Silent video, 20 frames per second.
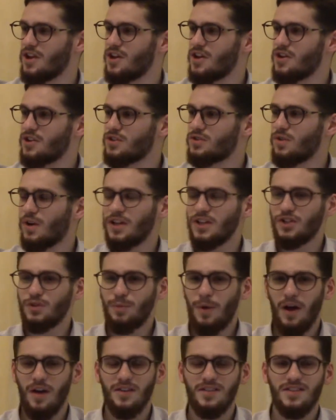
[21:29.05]
So Allah
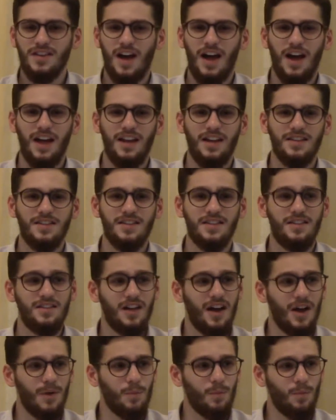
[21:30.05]
subhanahu wa ta'ala did
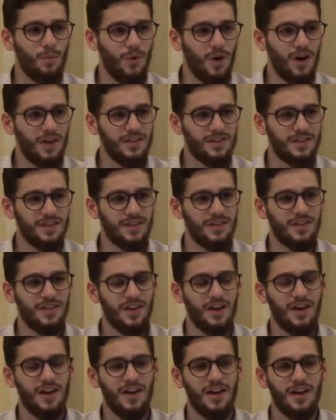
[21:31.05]
not want
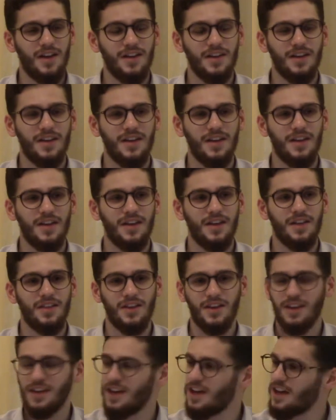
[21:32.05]

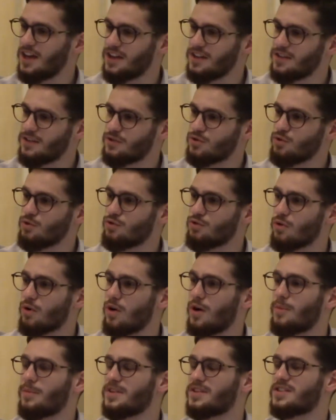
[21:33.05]
the kid to grow
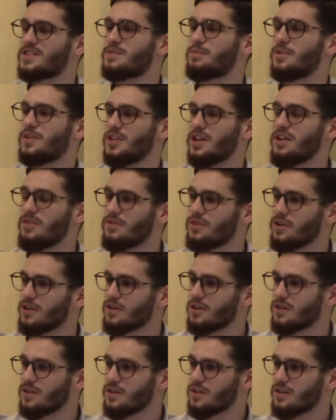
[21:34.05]
up a
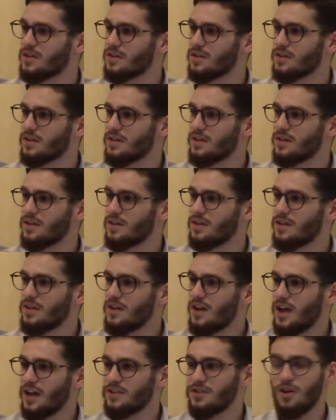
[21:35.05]
disbeliever
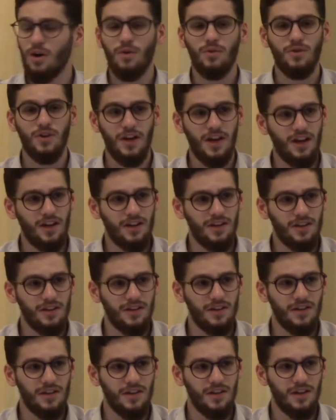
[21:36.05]
and go to
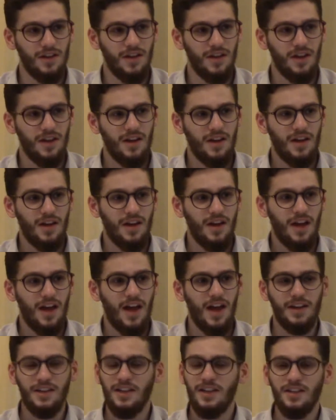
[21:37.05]
hell.
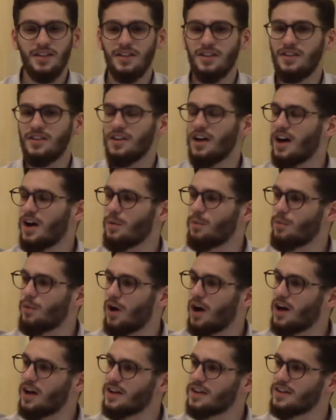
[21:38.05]
And he did not
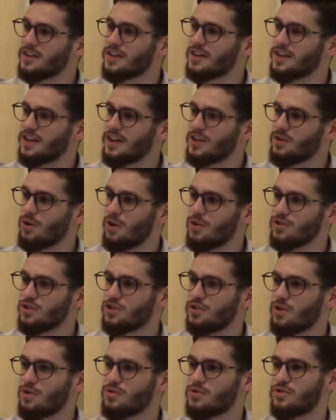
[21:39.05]
want the kid
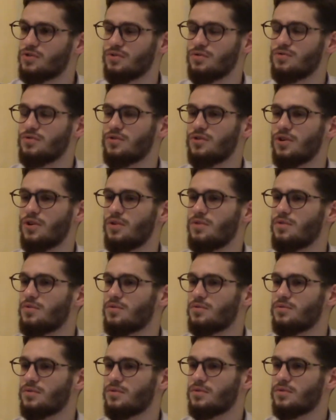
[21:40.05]
also
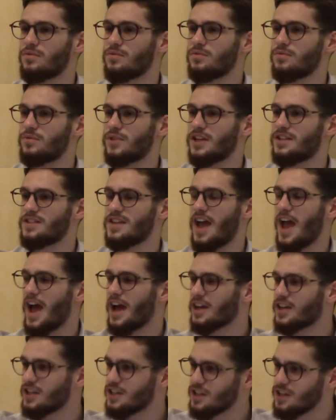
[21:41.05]
to, let
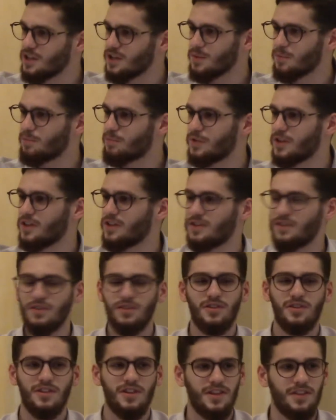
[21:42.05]
agony be
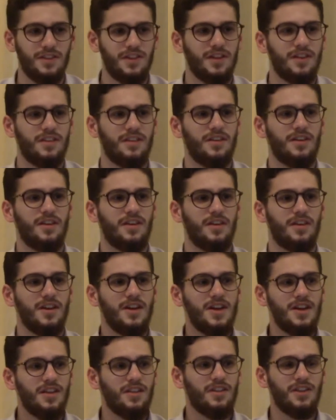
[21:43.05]
literally
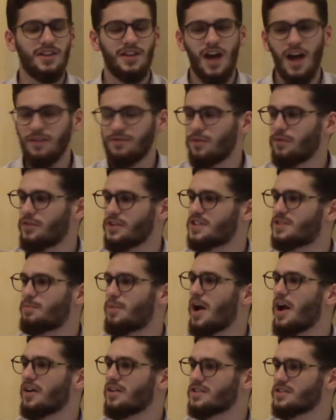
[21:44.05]
the life of his
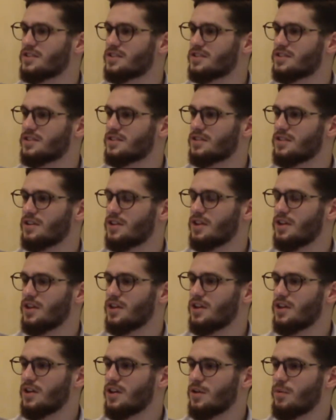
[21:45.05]
parents.
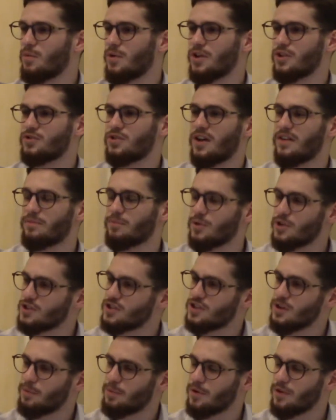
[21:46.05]
He wanted to have
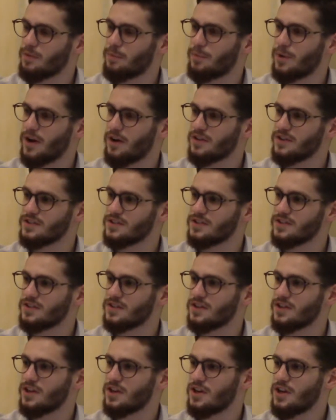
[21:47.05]
mercy upon the parents.
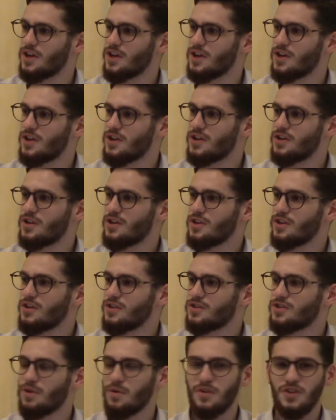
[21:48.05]

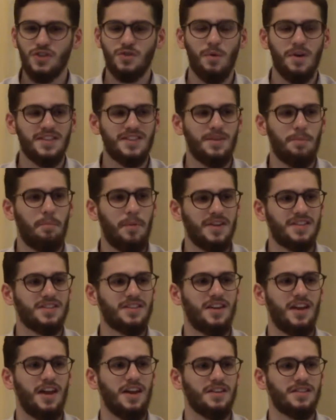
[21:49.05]
So this was the
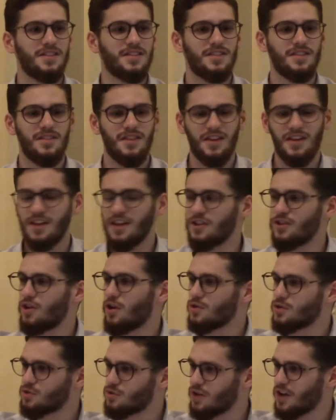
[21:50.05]
best case. The kid
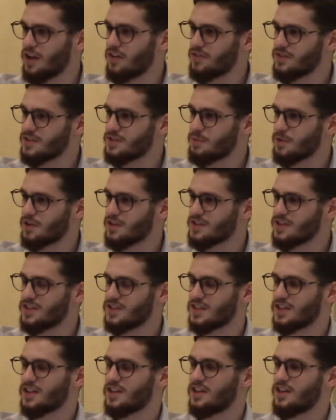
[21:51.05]
goes to heavens because he's
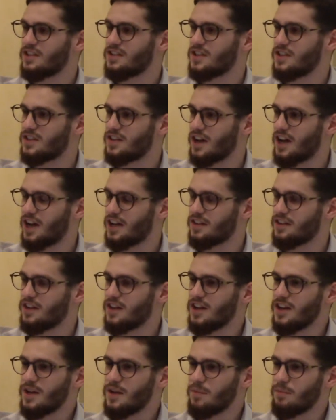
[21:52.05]
a kid. He died
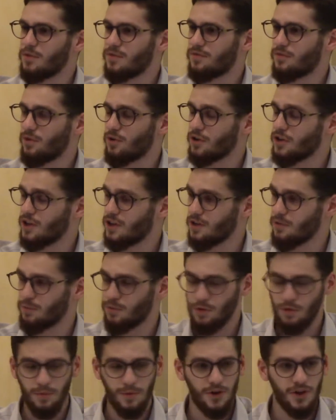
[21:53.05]
before hitting
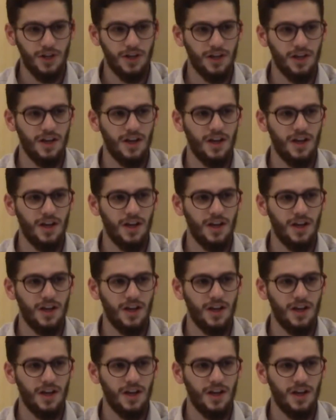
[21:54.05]
puberty.